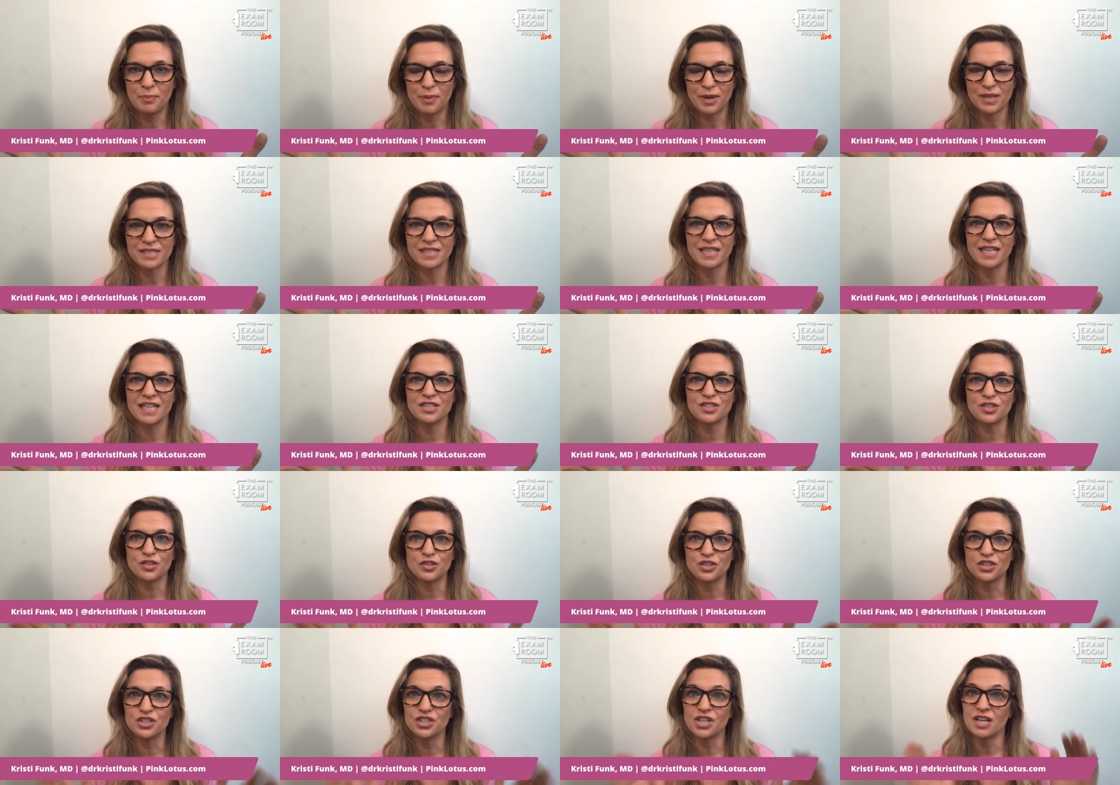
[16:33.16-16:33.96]
breast
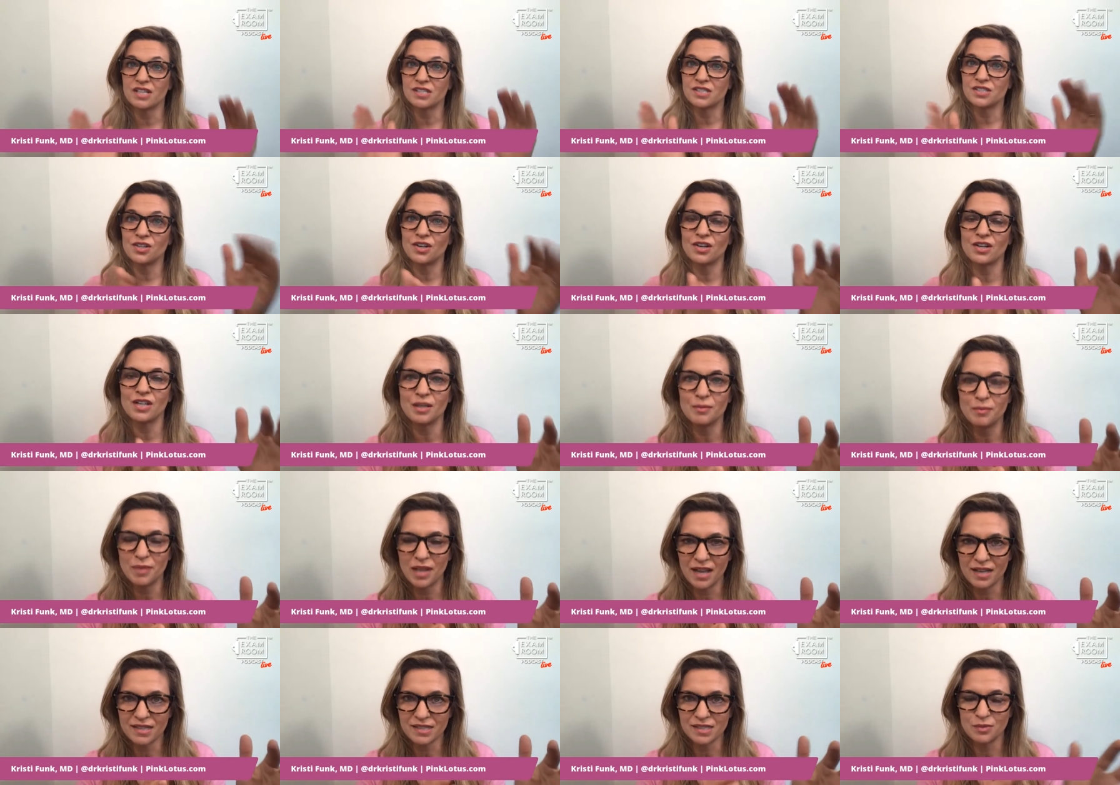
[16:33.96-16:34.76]
cancer just target
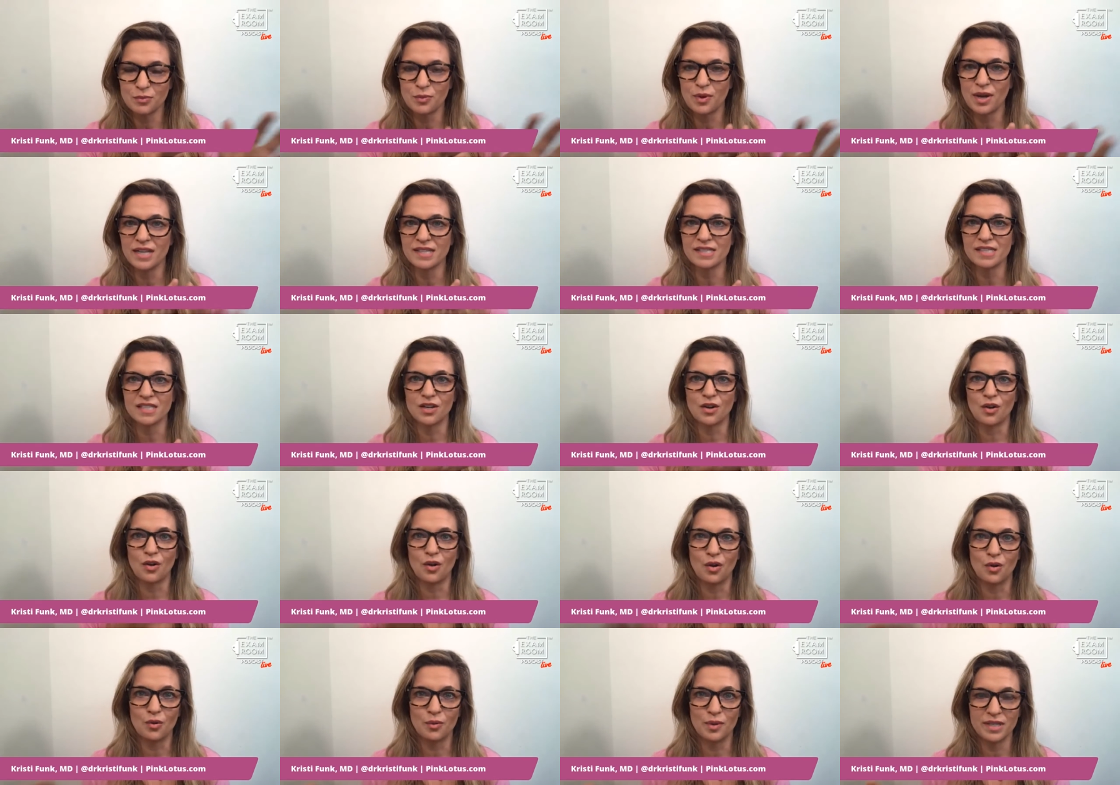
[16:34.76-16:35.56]
blacks and whites and
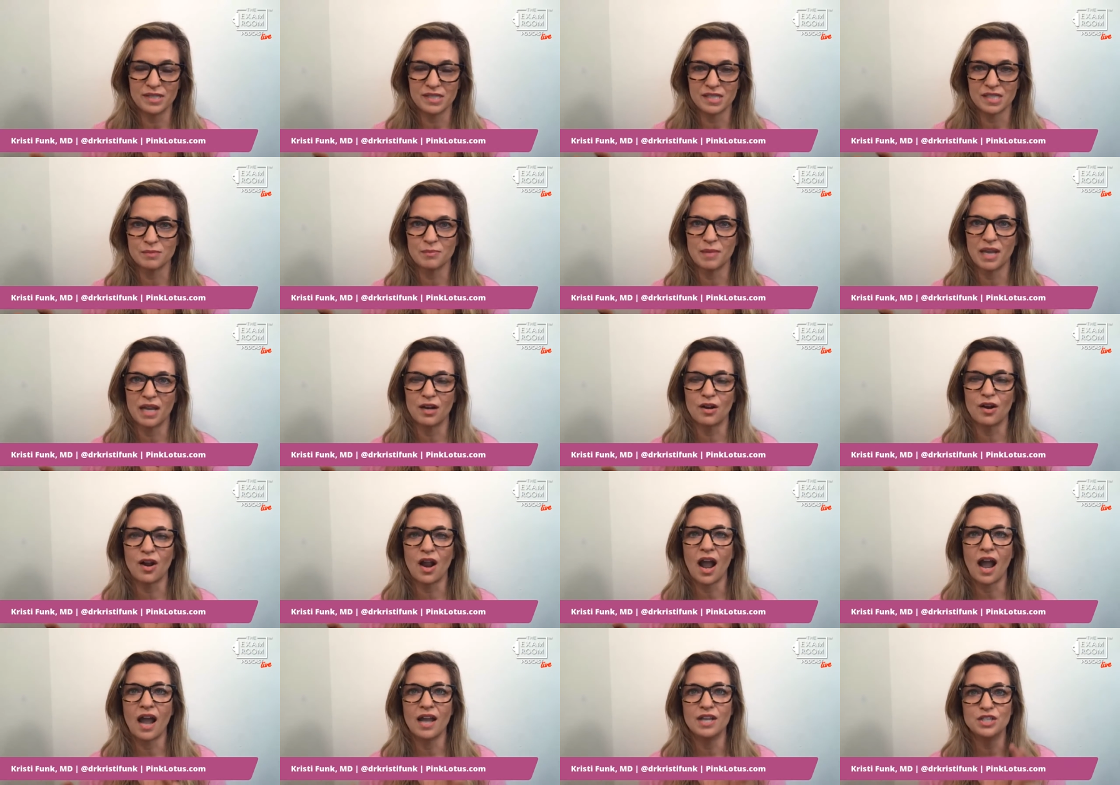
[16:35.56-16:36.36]
all races
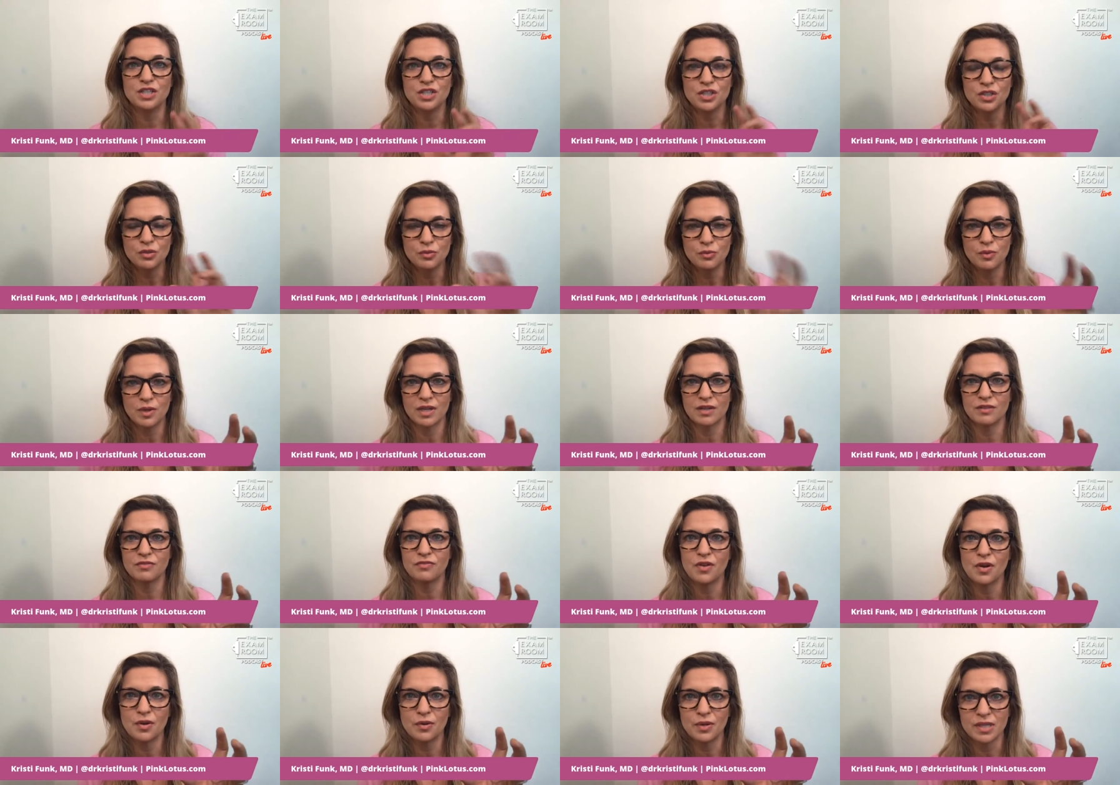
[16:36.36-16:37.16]
matter, I do want to
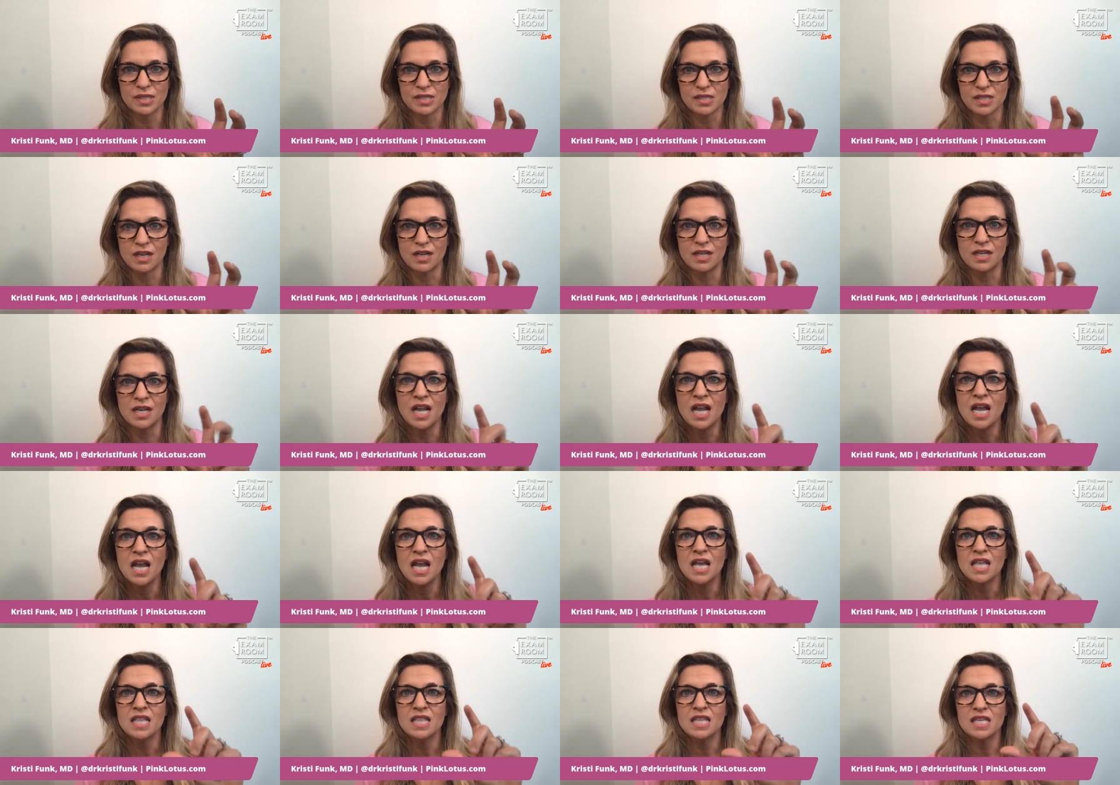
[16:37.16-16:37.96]
focus on
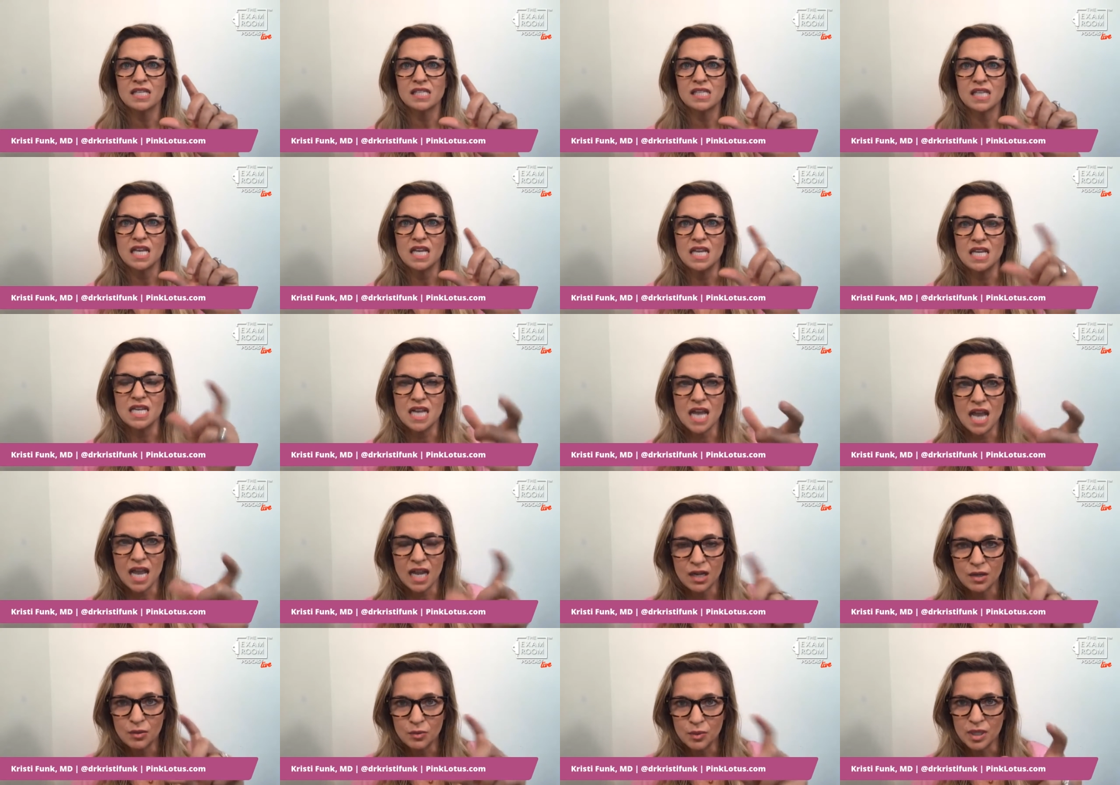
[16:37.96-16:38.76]
this
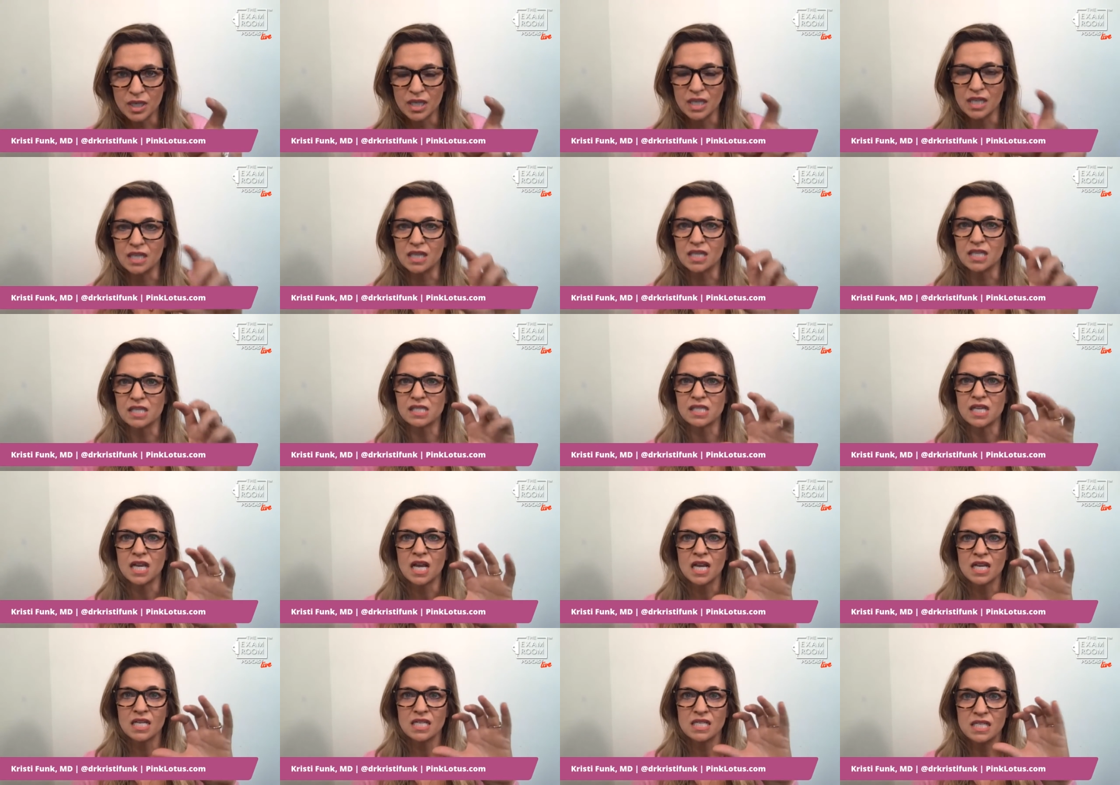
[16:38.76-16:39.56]
inequity, this
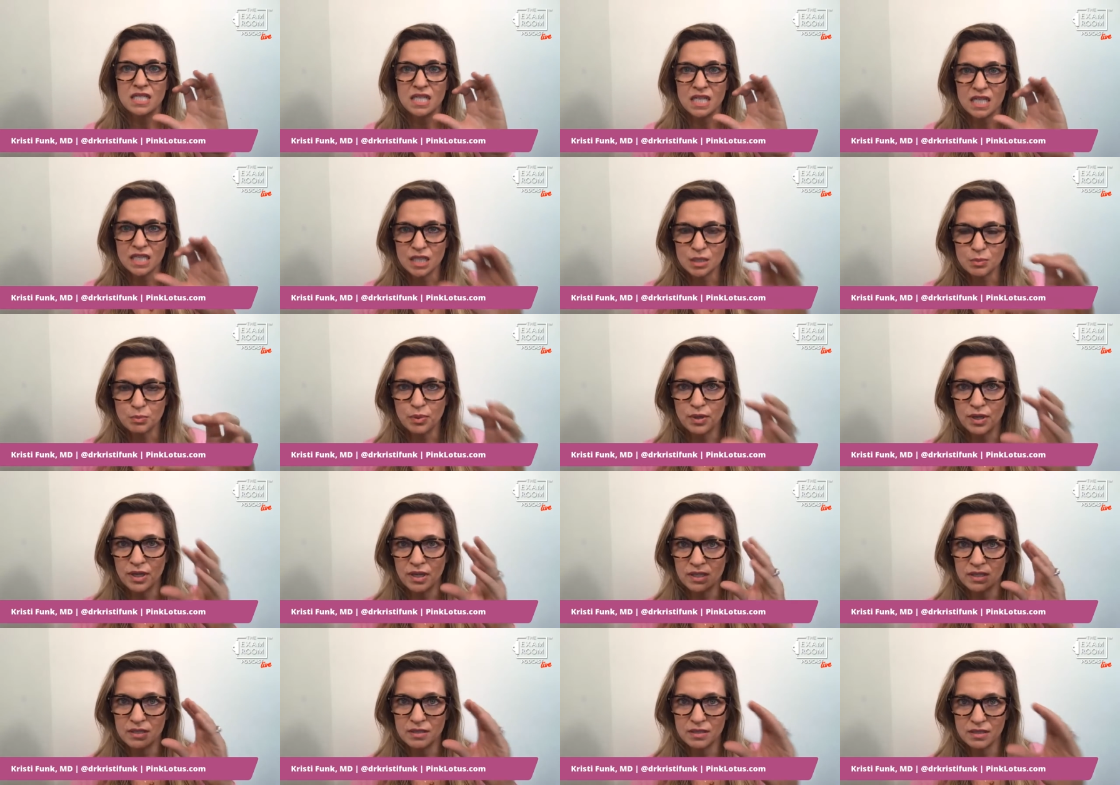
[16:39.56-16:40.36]
disparate